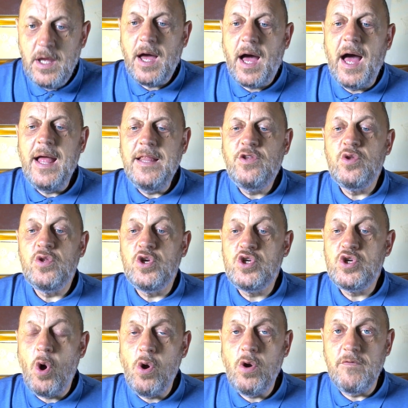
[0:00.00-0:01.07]
and to the
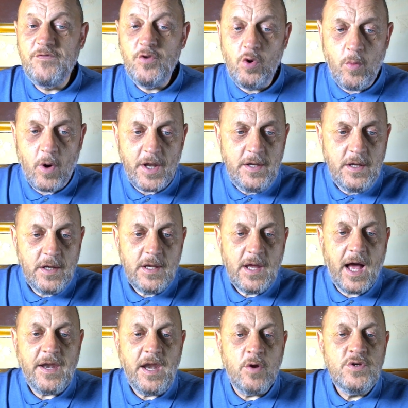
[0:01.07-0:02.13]
shock of no one,
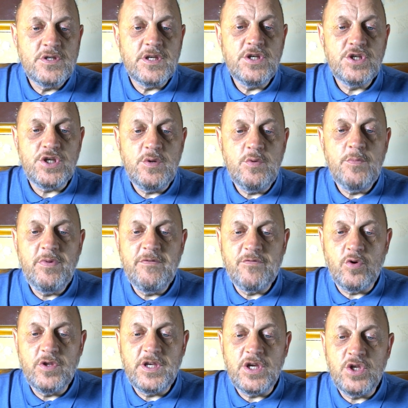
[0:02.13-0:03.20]
announced that she would be
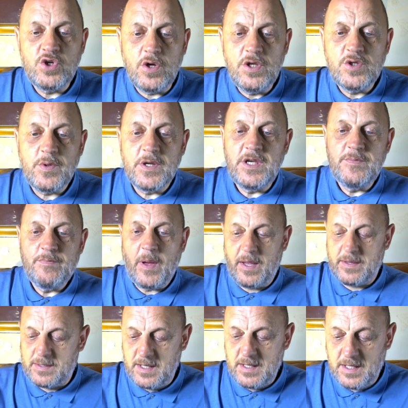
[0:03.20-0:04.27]
voting John Swinney's
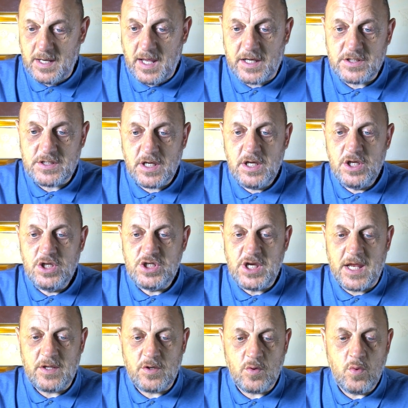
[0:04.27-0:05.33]
party at the next
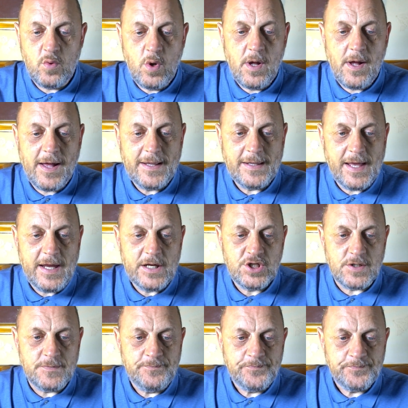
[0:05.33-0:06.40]
general
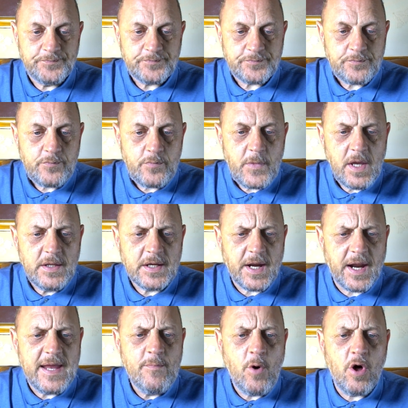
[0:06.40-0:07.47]
election.
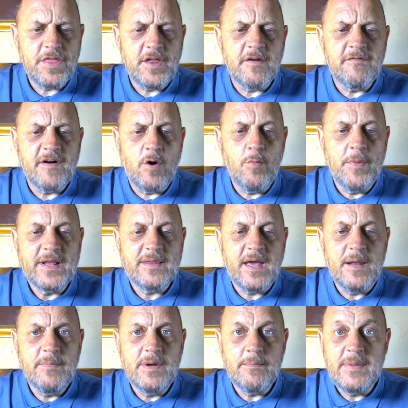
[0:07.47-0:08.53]
Crime author Val
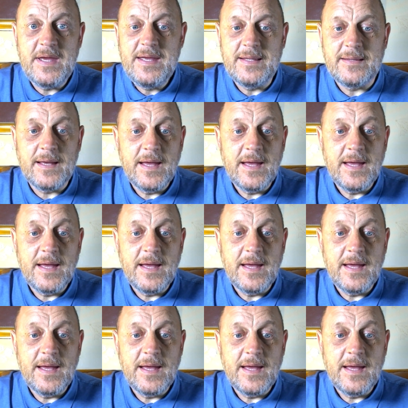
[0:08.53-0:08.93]
McDermid made